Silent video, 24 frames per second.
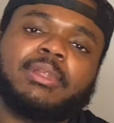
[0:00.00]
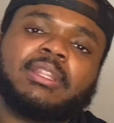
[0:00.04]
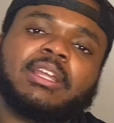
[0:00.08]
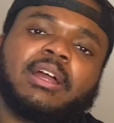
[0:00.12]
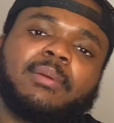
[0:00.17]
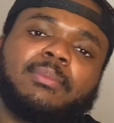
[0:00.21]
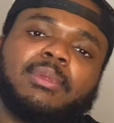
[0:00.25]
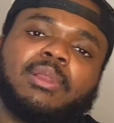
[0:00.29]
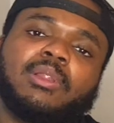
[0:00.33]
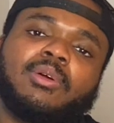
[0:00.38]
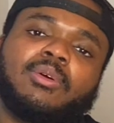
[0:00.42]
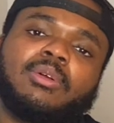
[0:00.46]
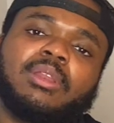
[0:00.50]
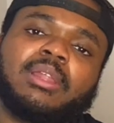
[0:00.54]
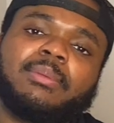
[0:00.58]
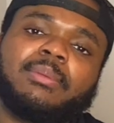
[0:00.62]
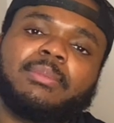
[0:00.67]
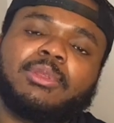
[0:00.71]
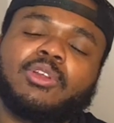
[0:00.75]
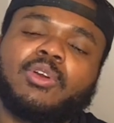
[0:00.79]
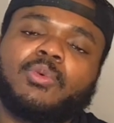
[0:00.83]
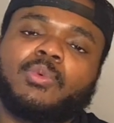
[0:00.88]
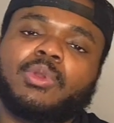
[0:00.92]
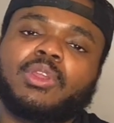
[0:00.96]
down below and let me
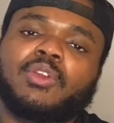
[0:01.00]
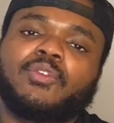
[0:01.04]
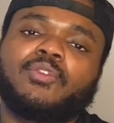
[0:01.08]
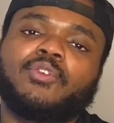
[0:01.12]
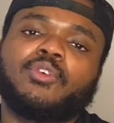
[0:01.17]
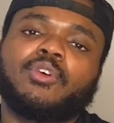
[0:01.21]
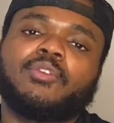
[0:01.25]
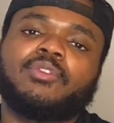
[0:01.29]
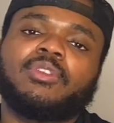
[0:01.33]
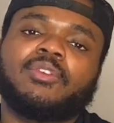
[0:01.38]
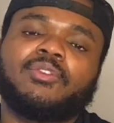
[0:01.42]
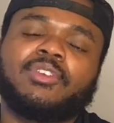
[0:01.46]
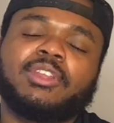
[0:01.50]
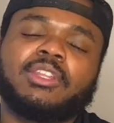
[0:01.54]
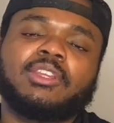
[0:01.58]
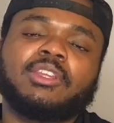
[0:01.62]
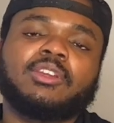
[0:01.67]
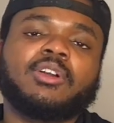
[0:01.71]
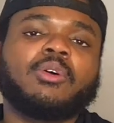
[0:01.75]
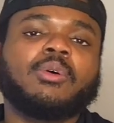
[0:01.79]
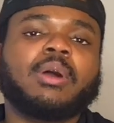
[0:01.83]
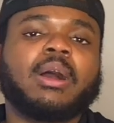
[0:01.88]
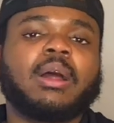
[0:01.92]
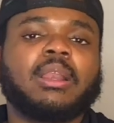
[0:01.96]
know what you thought of the
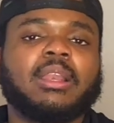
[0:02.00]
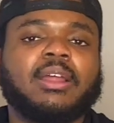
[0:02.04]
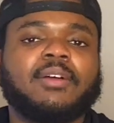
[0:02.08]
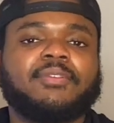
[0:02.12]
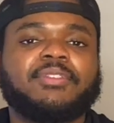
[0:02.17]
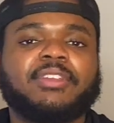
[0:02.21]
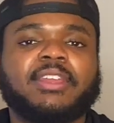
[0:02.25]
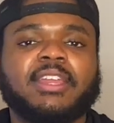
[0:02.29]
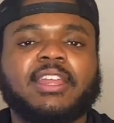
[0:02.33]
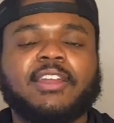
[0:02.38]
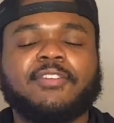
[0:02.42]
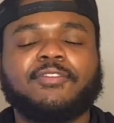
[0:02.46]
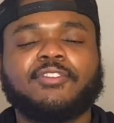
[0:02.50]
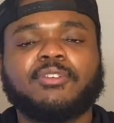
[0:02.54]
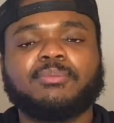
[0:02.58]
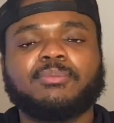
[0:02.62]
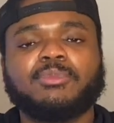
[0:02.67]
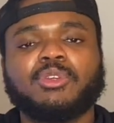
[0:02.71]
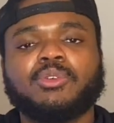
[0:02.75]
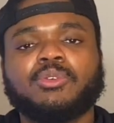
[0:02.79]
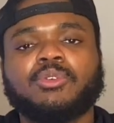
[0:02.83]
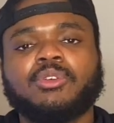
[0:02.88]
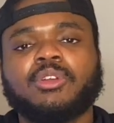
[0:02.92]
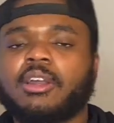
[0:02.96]
video. I'd love to hear from
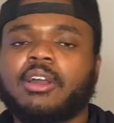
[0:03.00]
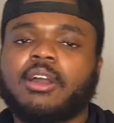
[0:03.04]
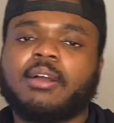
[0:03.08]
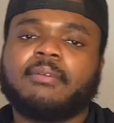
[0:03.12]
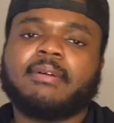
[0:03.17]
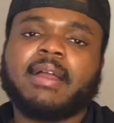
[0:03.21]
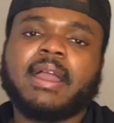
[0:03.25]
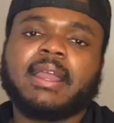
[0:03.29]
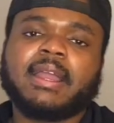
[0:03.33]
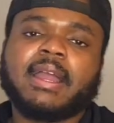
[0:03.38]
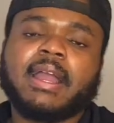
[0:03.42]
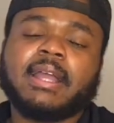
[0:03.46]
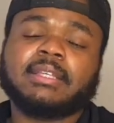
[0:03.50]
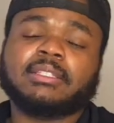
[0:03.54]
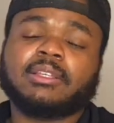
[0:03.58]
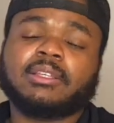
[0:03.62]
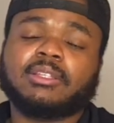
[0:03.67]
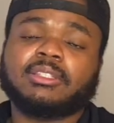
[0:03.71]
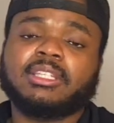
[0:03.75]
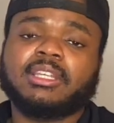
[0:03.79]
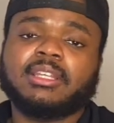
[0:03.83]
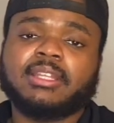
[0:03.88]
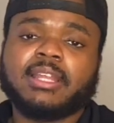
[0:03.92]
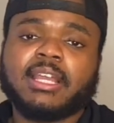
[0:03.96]
you. All right guys, I'll
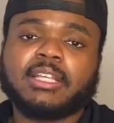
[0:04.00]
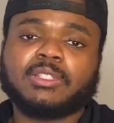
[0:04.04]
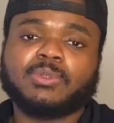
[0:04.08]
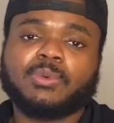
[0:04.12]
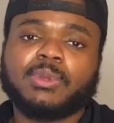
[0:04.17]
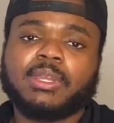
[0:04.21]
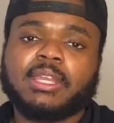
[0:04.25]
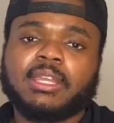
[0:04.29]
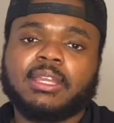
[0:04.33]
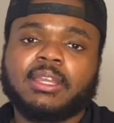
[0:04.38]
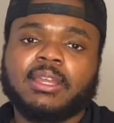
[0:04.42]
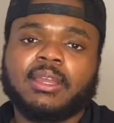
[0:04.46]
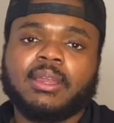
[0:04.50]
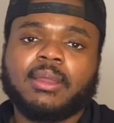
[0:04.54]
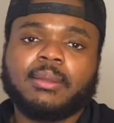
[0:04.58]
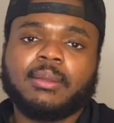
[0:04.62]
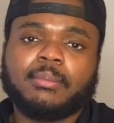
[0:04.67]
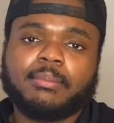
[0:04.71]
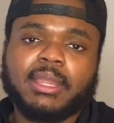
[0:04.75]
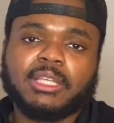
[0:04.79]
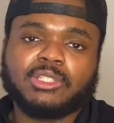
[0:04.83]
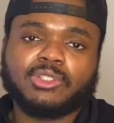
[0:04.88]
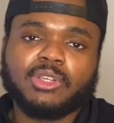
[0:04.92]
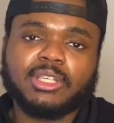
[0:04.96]
see you next week.
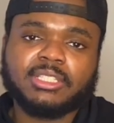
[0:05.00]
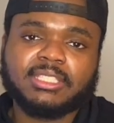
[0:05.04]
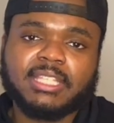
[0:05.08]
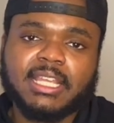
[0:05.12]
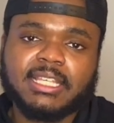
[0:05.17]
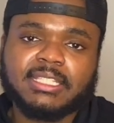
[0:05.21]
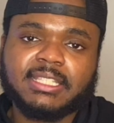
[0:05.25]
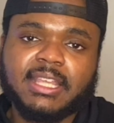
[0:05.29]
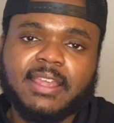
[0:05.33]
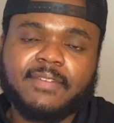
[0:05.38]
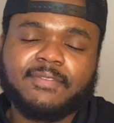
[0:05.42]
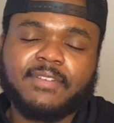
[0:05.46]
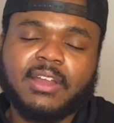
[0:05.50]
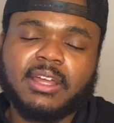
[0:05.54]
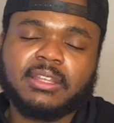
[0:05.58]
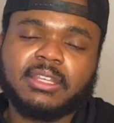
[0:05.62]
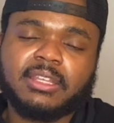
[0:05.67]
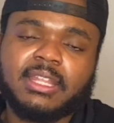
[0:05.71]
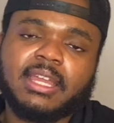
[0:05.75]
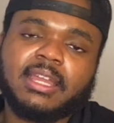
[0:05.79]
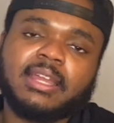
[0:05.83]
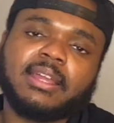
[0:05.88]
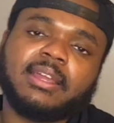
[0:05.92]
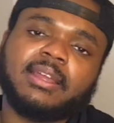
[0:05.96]
Make sure you stay safe out
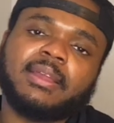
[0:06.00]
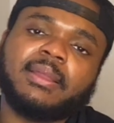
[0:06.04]
there.